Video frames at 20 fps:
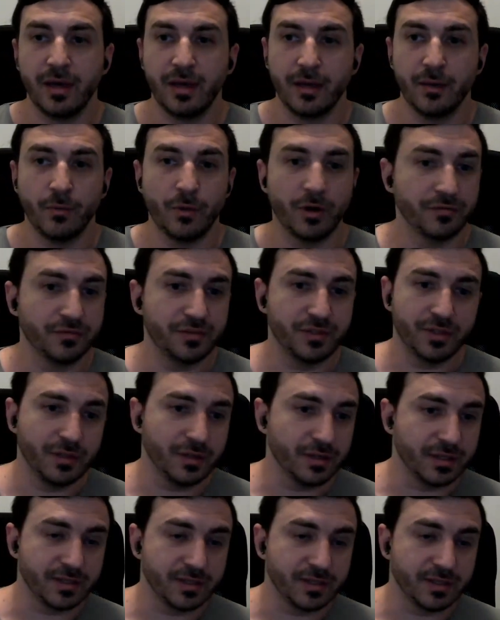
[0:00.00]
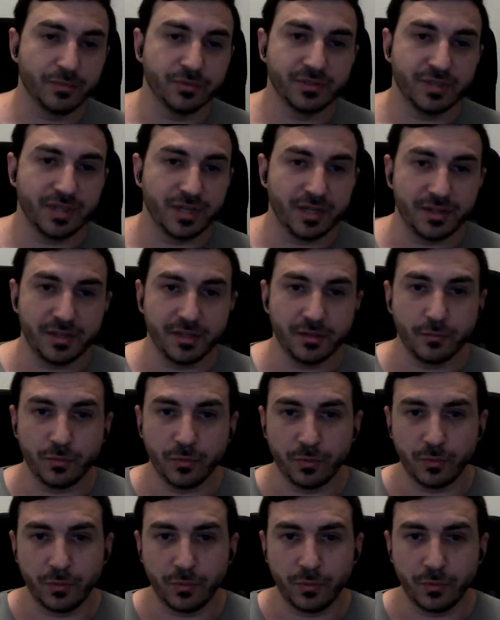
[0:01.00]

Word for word: And one of the examples that I think